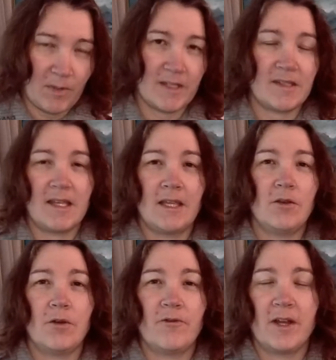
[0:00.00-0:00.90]
Let's say
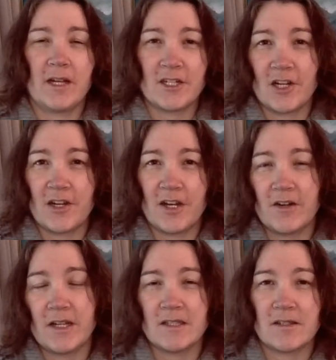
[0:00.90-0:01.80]
your financial
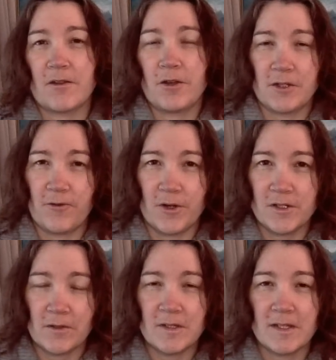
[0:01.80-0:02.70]
year ends the
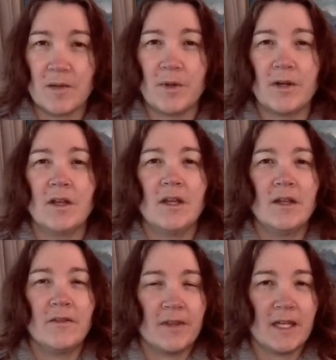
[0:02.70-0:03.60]
31st of December,
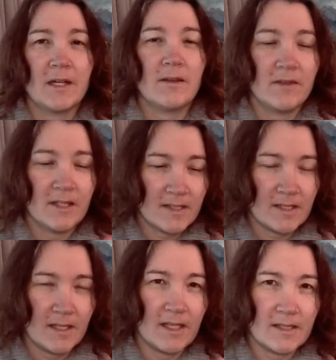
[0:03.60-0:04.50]
then
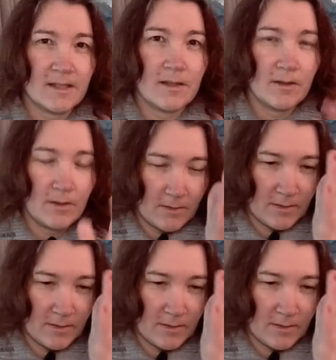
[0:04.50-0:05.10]
this is